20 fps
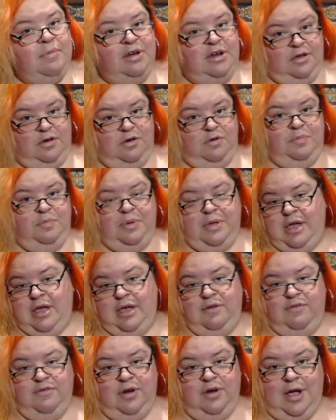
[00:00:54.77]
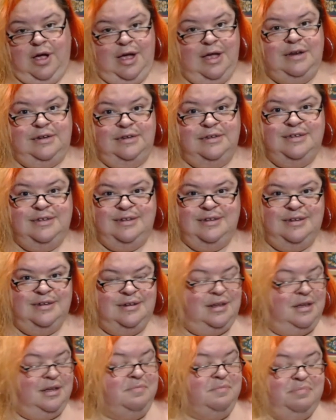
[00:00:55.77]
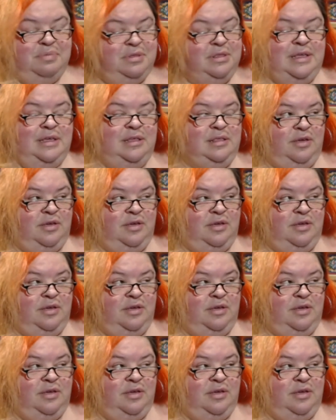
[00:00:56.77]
dope. I completely